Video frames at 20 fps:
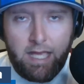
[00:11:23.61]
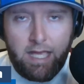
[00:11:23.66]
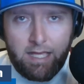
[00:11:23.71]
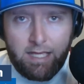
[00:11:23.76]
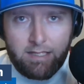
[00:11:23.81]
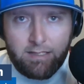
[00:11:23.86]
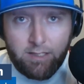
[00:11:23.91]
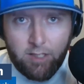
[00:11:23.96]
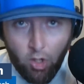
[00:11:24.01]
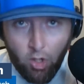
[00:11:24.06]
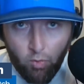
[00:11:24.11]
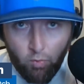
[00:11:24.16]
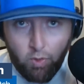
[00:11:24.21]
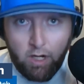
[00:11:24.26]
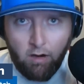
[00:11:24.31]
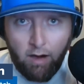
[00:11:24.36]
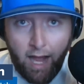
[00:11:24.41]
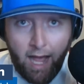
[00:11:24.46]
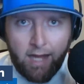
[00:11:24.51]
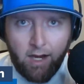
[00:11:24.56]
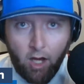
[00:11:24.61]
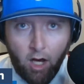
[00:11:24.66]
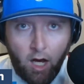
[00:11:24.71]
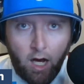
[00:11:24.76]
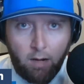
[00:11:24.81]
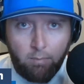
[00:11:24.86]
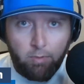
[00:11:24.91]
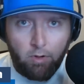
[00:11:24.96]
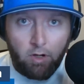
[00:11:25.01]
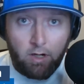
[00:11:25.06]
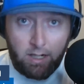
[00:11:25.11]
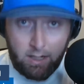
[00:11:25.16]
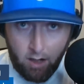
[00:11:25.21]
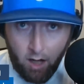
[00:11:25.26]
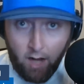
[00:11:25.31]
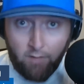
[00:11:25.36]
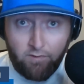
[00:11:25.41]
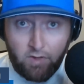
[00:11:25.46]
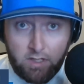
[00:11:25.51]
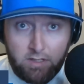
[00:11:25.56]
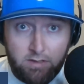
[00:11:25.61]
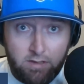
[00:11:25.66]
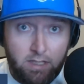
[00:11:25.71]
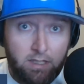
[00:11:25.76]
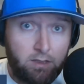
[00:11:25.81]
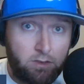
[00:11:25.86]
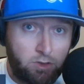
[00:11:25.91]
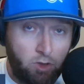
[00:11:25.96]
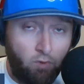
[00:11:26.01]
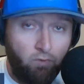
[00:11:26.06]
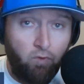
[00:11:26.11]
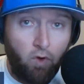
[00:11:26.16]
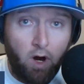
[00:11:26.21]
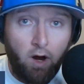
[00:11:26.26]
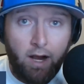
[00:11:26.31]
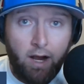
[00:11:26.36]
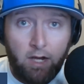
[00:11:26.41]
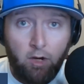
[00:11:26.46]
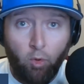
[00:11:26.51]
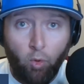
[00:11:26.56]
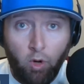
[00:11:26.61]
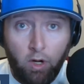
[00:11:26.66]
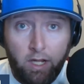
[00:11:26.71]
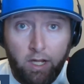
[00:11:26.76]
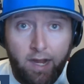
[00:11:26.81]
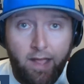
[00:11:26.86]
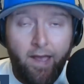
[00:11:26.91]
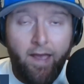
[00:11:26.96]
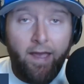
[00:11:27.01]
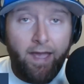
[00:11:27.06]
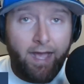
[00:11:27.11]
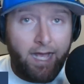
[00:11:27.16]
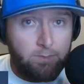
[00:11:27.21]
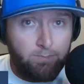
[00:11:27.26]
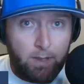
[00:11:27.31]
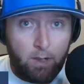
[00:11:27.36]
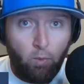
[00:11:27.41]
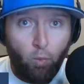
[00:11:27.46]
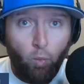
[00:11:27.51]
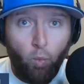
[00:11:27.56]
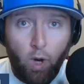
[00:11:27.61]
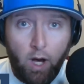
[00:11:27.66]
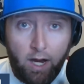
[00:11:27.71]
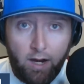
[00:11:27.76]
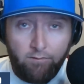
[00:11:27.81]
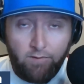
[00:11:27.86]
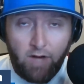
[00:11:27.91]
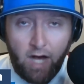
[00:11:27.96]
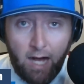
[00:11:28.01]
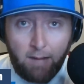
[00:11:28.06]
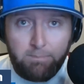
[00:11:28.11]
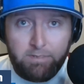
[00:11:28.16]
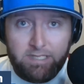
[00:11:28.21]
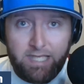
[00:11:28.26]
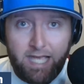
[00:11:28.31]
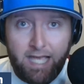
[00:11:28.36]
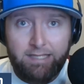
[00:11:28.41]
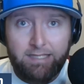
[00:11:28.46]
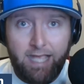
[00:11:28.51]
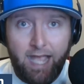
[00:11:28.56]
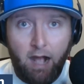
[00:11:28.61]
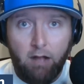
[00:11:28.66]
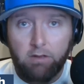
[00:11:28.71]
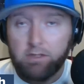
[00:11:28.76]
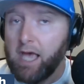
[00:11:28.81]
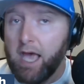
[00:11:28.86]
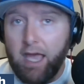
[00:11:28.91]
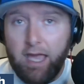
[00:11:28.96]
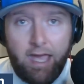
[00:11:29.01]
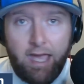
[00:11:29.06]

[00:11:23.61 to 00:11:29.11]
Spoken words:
His career at Auburn, and obviously so far at Oregon, has been one of ups and downs.